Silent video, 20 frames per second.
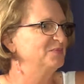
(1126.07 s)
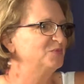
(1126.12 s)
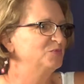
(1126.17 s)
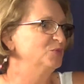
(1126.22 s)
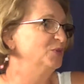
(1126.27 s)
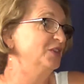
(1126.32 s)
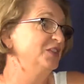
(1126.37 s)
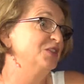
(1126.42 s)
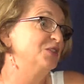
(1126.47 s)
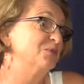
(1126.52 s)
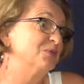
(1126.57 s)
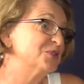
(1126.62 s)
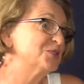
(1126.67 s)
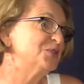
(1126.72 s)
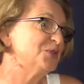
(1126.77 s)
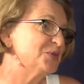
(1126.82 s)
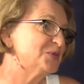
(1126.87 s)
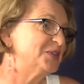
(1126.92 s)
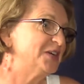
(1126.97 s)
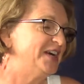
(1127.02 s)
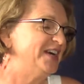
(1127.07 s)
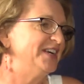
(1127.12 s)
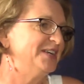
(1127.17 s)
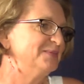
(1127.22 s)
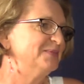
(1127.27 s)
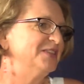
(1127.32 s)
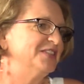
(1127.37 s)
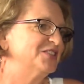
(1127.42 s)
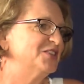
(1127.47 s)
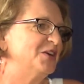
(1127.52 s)
Really, there is no time.
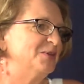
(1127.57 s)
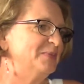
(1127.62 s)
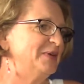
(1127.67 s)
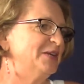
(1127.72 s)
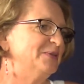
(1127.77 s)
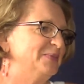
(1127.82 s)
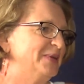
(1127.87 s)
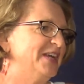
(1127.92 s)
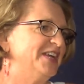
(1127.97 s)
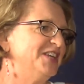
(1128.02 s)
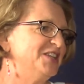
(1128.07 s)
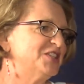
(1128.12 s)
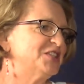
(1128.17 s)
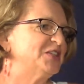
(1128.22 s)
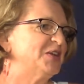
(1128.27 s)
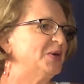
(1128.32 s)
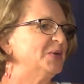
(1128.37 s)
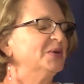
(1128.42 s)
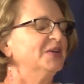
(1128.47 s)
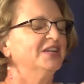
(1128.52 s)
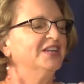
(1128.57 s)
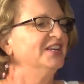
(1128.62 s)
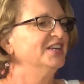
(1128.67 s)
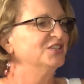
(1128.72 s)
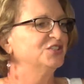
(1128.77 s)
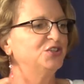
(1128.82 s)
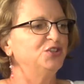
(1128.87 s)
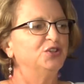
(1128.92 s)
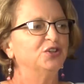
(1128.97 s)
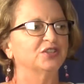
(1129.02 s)
It's all man-made. So
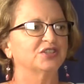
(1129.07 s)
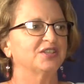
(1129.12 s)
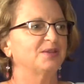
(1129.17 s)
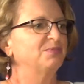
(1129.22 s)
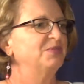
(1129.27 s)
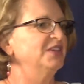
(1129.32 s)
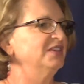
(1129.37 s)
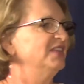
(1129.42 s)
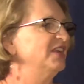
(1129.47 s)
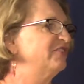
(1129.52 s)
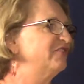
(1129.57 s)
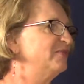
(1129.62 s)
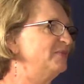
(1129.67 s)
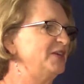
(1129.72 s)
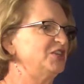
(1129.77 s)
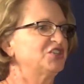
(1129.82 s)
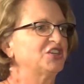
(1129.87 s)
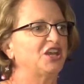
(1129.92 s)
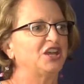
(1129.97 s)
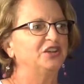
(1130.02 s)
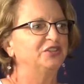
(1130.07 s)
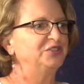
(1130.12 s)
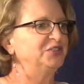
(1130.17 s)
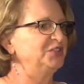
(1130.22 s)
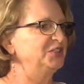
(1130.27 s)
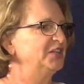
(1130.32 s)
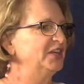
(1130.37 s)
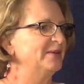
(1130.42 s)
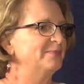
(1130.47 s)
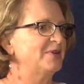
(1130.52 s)
something like from my
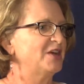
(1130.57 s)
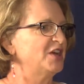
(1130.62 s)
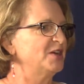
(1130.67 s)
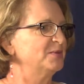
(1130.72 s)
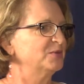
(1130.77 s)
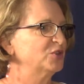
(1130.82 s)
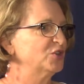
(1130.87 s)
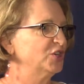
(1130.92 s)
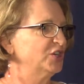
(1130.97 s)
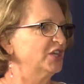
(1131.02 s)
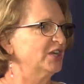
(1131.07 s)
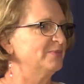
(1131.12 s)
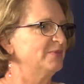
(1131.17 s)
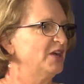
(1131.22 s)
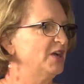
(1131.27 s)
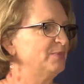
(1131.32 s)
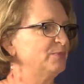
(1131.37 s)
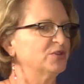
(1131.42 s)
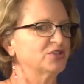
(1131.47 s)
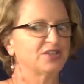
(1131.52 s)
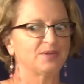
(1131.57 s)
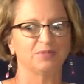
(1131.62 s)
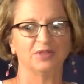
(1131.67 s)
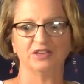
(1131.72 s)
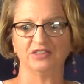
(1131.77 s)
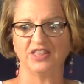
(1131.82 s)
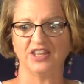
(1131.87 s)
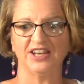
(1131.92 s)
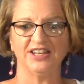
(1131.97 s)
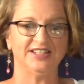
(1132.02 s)
childhood could come up, or
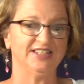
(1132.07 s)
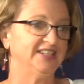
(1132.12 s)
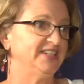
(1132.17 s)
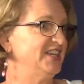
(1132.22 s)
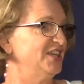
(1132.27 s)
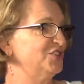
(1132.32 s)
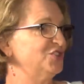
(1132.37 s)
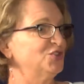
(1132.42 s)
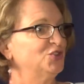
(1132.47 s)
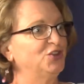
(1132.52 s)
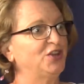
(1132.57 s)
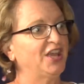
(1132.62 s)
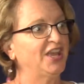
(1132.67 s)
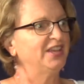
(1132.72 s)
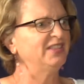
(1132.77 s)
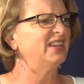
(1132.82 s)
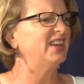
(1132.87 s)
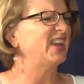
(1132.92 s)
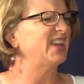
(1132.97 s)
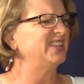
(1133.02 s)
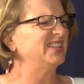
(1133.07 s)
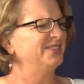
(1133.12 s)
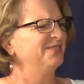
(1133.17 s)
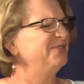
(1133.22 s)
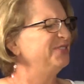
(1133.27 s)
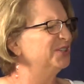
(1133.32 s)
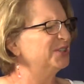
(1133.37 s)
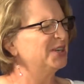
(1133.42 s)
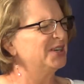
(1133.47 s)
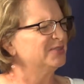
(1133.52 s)
something that I did yesterday that I didn't
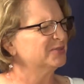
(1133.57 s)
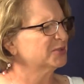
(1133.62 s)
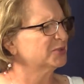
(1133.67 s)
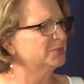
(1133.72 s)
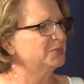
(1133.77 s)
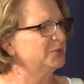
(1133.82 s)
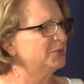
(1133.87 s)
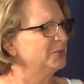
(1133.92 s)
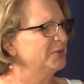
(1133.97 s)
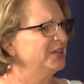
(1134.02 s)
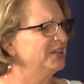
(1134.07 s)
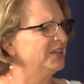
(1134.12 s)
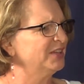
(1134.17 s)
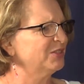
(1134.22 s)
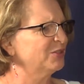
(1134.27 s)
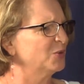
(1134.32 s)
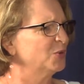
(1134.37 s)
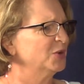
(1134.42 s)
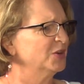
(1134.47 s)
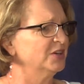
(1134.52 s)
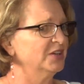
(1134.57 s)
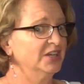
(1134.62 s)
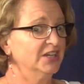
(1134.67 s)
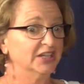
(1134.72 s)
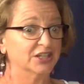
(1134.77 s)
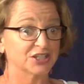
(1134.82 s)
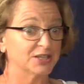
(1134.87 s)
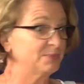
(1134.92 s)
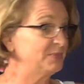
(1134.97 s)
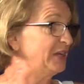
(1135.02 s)
feel comfortable with, or
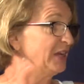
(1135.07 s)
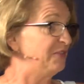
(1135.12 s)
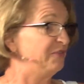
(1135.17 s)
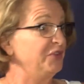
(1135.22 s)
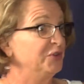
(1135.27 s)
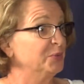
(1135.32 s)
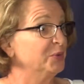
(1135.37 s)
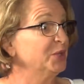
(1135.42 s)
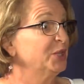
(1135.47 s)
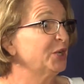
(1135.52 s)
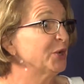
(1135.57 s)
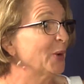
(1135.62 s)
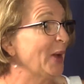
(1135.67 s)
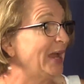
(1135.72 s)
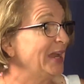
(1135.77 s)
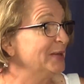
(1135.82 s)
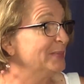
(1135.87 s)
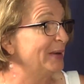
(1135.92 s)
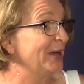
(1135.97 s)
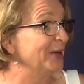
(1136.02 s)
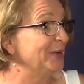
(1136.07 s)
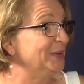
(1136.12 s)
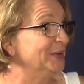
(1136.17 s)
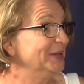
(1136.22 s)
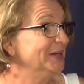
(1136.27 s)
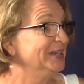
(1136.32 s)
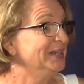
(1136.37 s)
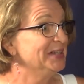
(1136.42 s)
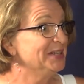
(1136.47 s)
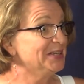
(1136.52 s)
something I feel really great about,
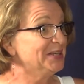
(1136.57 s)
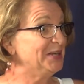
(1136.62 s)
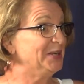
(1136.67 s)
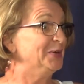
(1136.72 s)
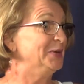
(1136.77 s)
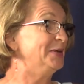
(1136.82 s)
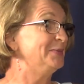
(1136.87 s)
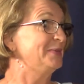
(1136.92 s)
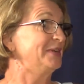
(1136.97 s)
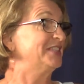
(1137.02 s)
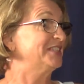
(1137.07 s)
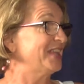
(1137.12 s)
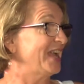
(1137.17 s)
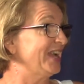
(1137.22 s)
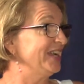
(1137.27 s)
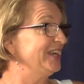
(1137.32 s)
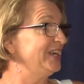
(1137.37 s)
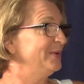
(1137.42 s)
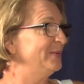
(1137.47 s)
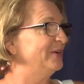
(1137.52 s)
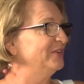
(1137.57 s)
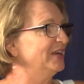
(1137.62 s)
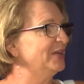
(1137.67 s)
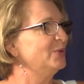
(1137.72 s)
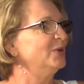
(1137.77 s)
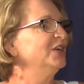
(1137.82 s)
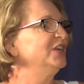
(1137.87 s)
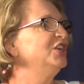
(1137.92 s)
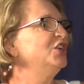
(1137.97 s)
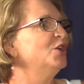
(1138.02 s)
and I'm excited about, and I
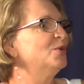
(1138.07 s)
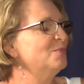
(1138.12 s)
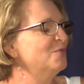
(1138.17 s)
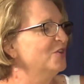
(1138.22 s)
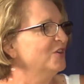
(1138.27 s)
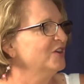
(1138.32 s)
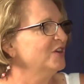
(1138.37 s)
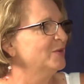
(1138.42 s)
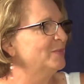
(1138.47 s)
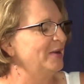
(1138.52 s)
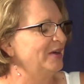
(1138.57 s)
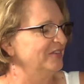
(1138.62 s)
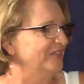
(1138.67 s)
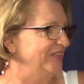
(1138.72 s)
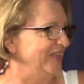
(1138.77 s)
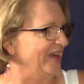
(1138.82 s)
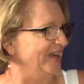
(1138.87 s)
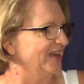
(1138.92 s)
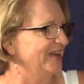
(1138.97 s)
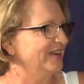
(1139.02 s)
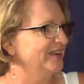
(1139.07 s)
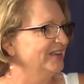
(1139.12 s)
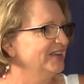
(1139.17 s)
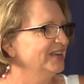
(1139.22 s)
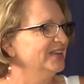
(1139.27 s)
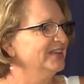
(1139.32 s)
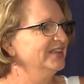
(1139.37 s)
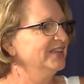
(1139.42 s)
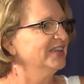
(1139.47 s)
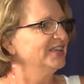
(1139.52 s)
want to know more about that.
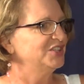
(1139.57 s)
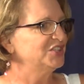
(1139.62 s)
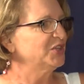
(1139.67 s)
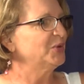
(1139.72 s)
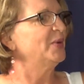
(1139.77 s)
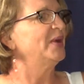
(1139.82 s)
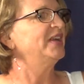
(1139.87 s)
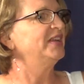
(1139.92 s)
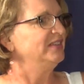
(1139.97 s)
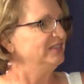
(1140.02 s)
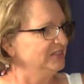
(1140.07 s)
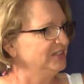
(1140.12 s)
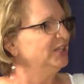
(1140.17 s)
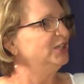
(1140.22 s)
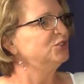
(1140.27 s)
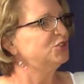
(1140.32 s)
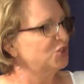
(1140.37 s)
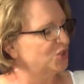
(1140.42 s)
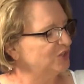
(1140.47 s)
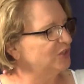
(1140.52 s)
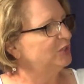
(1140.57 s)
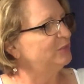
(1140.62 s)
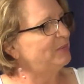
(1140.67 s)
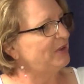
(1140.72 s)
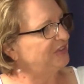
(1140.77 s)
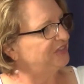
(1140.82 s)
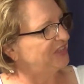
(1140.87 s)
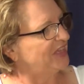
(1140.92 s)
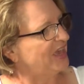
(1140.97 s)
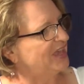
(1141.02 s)
And so I'll journal
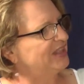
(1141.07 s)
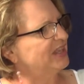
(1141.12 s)
about that.